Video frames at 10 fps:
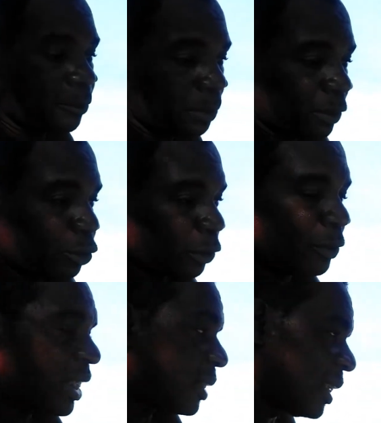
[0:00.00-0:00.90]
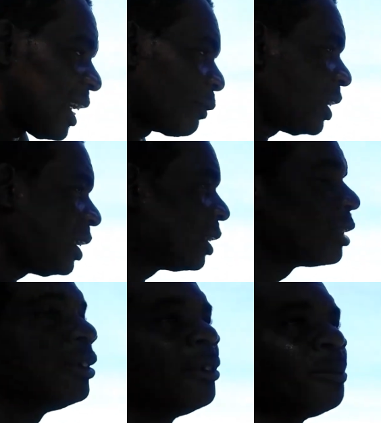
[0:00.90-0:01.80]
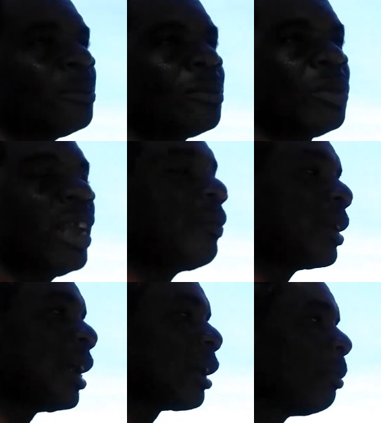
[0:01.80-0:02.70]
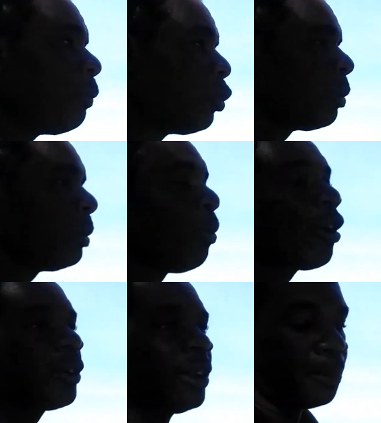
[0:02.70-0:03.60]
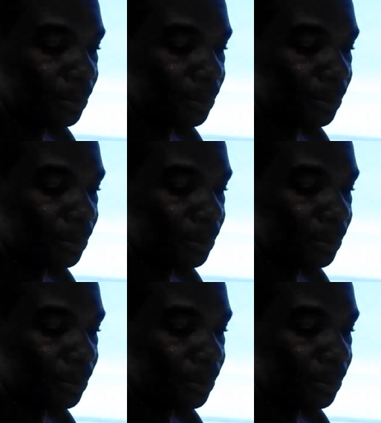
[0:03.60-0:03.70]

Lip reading: if the curfew, then they still have to eat. If they can't come up, food will be bought to them.